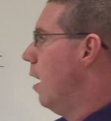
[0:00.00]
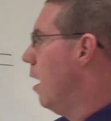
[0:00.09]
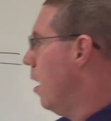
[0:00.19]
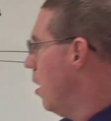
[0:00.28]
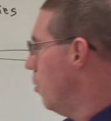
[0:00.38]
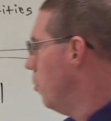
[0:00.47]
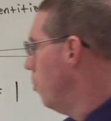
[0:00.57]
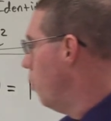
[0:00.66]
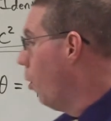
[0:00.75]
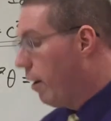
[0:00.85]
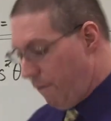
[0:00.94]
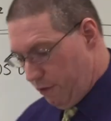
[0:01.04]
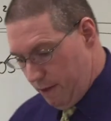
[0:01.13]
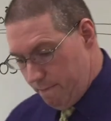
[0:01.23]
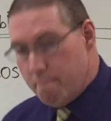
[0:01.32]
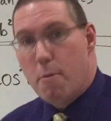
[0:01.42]
one of
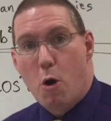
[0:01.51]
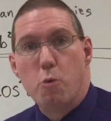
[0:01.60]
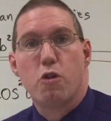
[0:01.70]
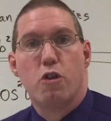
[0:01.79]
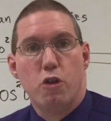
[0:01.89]
the most